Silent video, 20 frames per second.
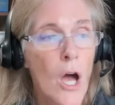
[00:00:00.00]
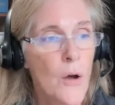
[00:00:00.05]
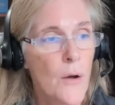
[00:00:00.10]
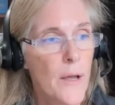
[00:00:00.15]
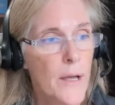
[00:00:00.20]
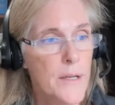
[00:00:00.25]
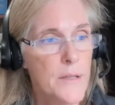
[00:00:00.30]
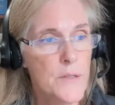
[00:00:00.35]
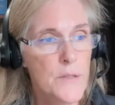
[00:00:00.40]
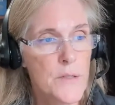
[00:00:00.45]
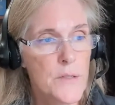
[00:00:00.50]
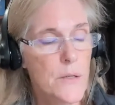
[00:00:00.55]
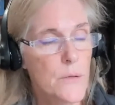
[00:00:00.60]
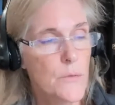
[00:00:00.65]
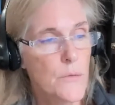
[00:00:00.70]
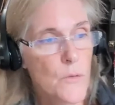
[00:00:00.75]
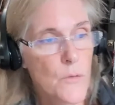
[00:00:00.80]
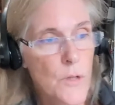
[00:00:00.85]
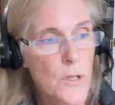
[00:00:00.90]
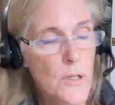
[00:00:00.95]
Okay,
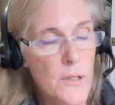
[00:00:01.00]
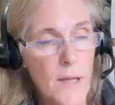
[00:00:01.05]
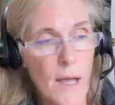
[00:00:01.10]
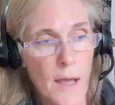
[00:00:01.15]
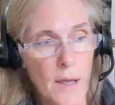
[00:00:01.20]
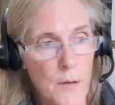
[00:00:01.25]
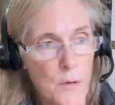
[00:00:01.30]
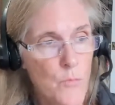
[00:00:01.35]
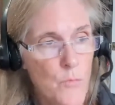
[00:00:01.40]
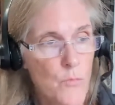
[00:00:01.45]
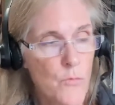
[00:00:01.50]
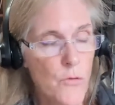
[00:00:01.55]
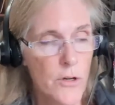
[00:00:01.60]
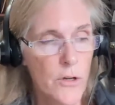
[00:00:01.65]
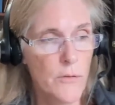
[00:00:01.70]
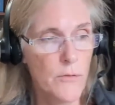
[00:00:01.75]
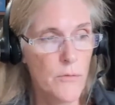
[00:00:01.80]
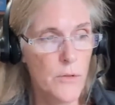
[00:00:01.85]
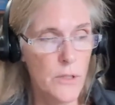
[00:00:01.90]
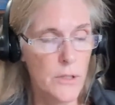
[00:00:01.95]
so yeah,
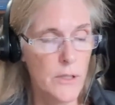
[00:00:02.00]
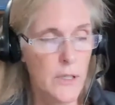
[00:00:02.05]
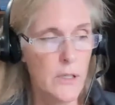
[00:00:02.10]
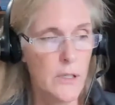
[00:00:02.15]
really